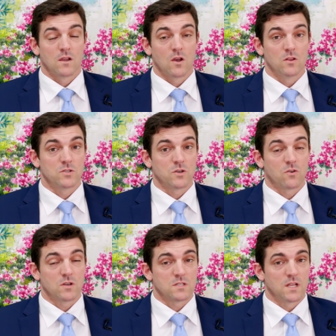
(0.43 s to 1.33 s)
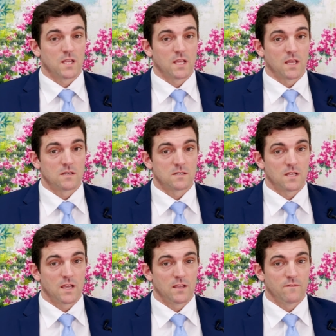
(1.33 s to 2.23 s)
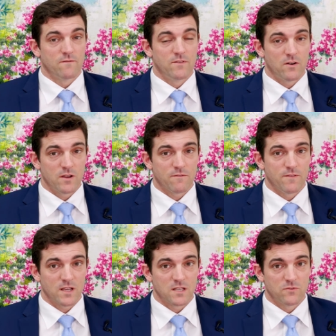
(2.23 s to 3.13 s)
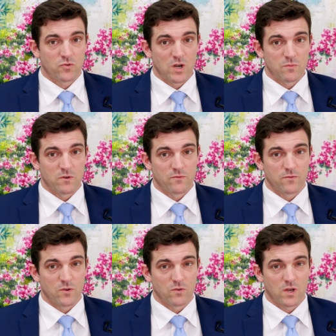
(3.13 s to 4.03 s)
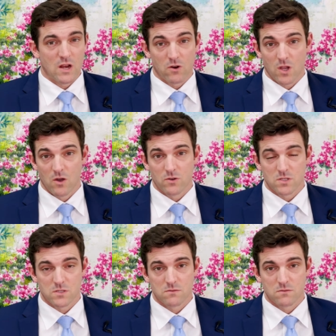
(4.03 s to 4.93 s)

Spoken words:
Collagen cross-linking is a very effective treatment for keratoconus.